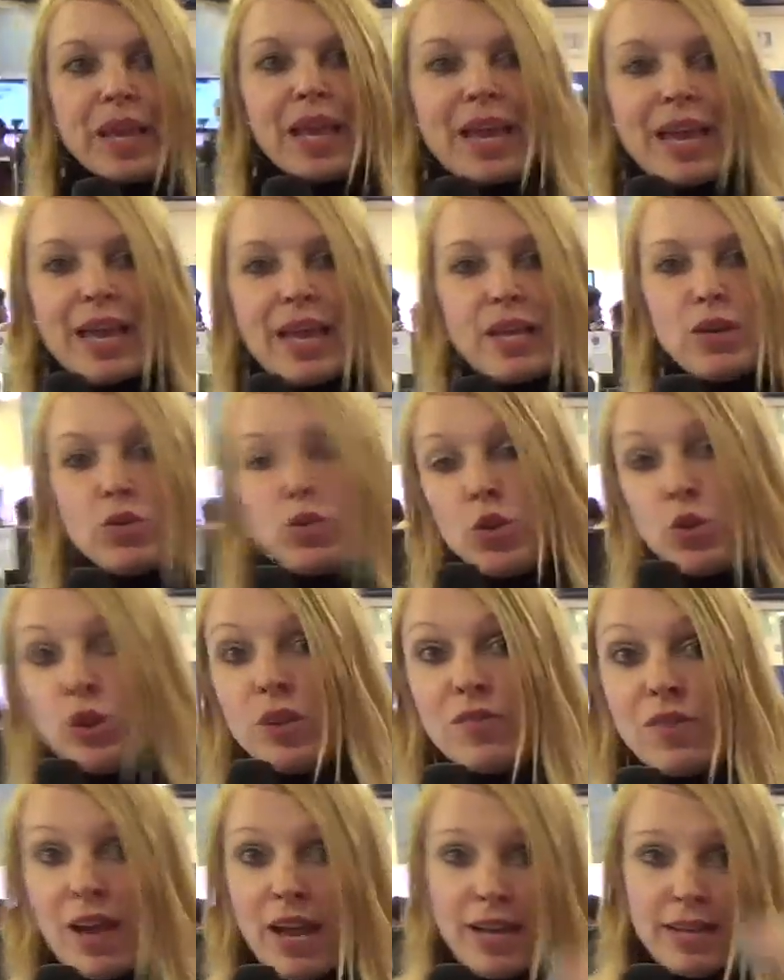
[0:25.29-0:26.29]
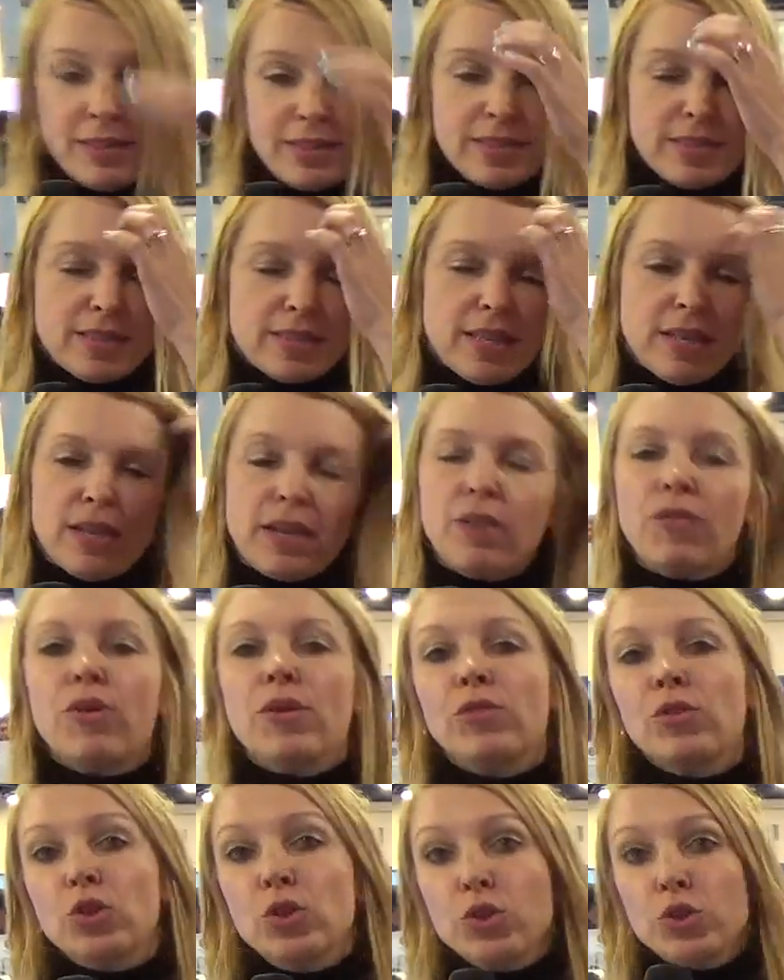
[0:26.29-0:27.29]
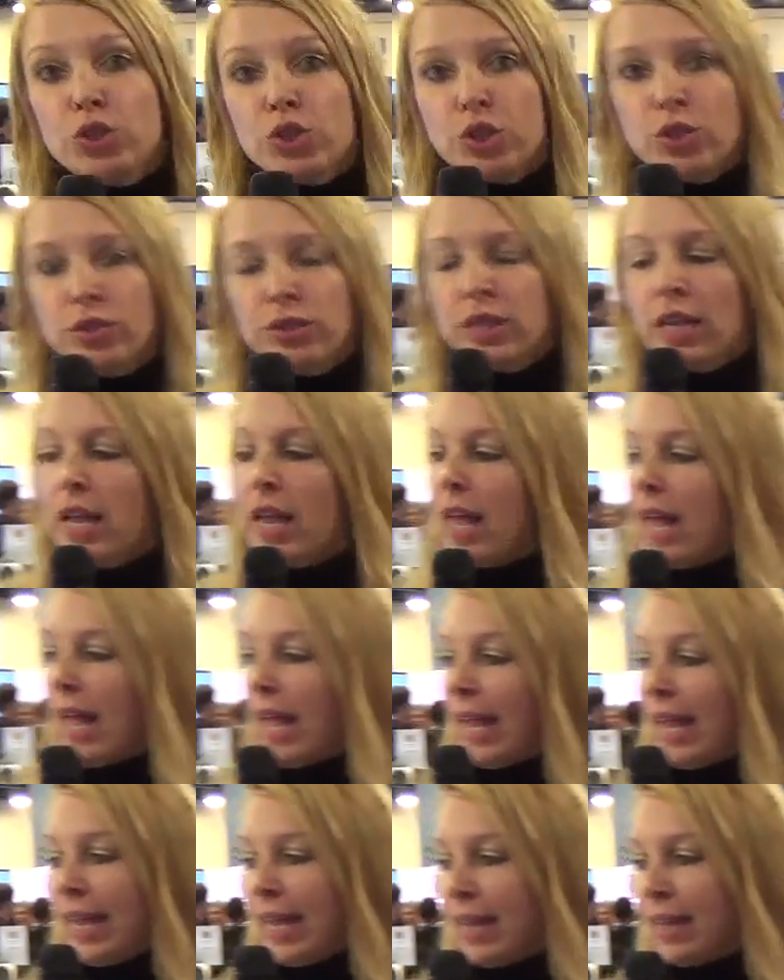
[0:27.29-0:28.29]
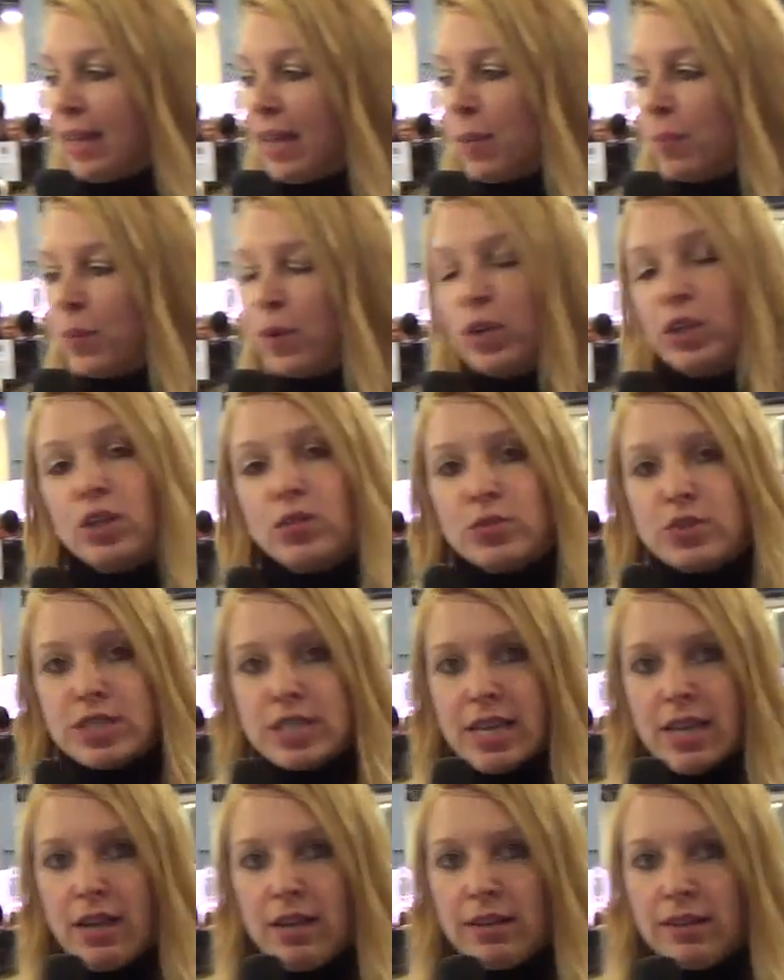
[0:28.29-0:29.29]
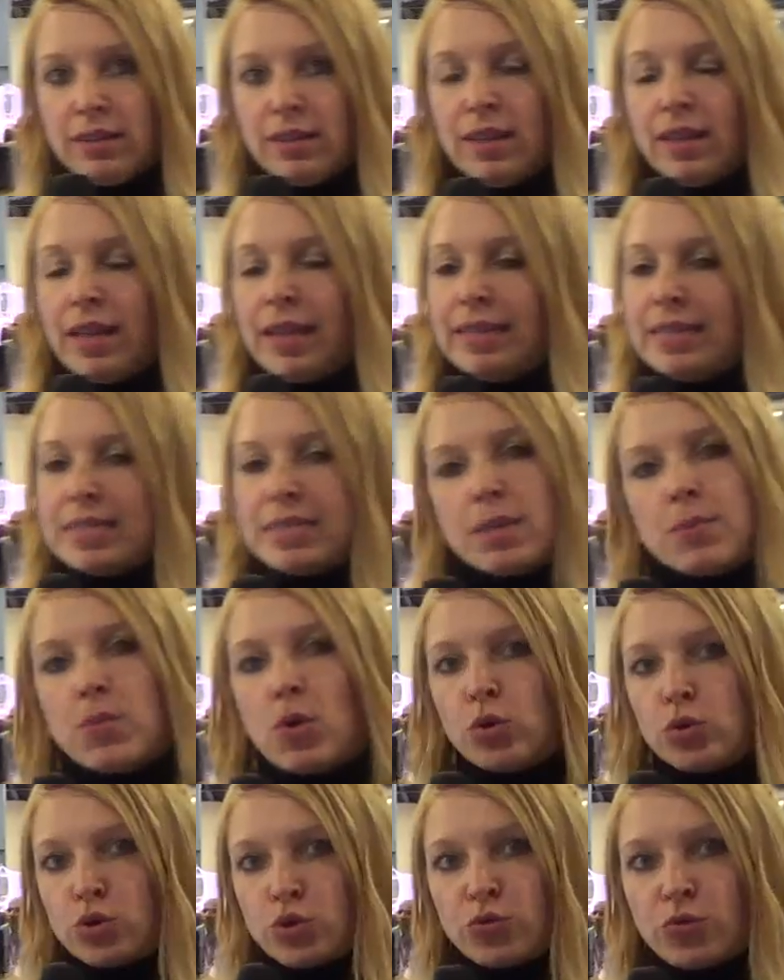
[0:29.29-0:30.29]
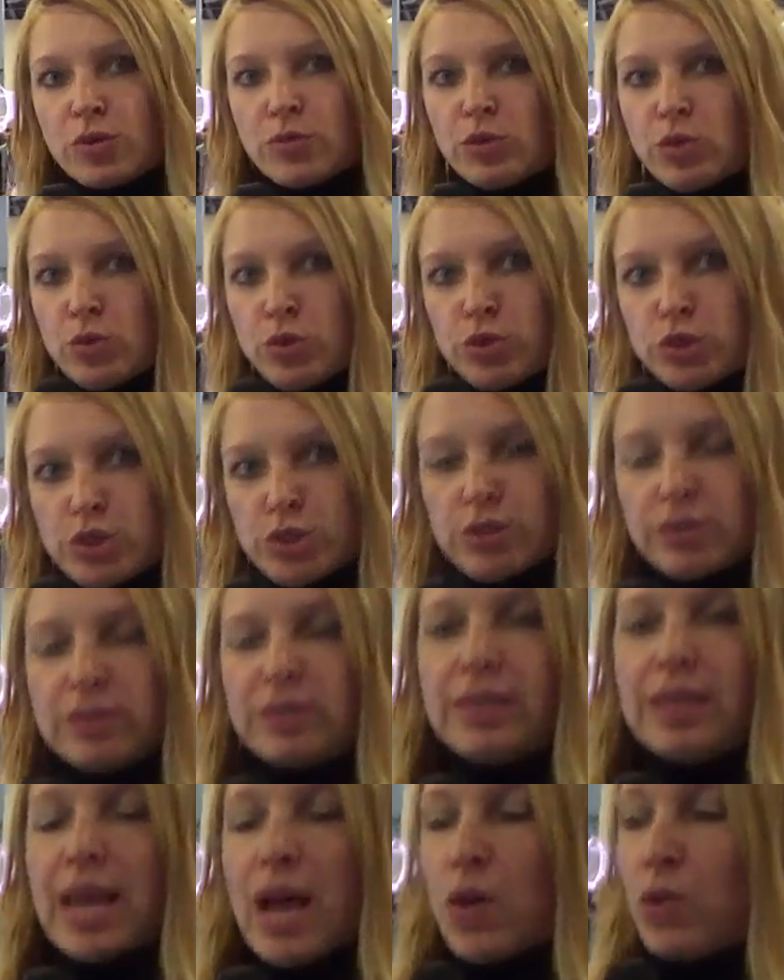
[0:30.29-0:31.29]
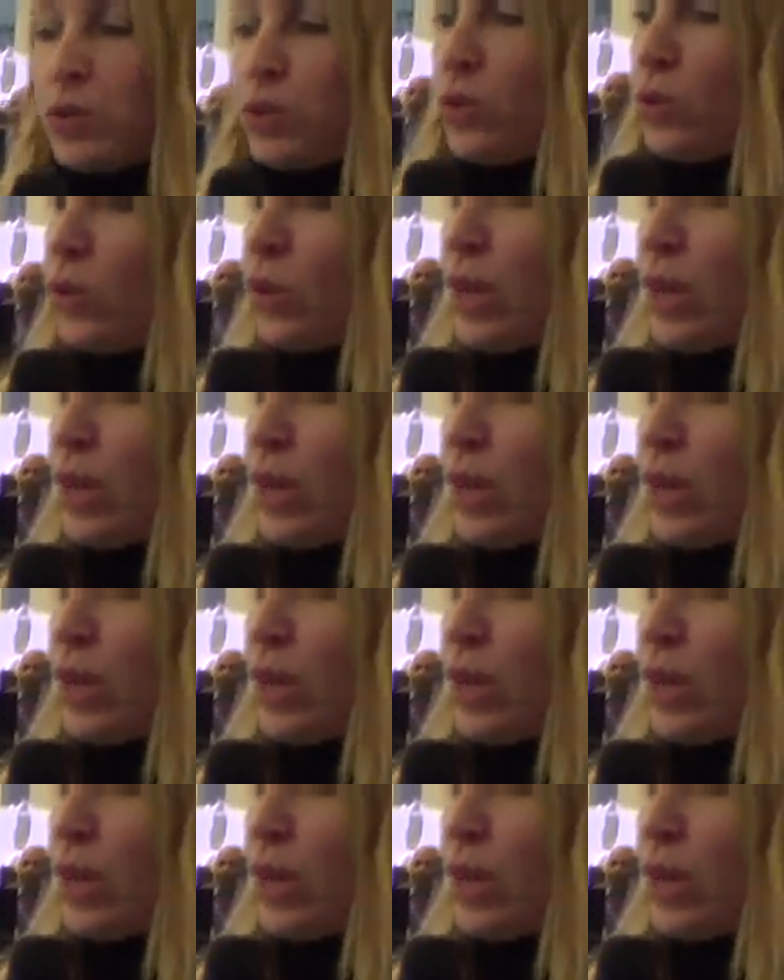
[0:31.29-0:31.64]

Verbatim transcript: a new device, it's a revolution in the point of sale this emotion revolution, now you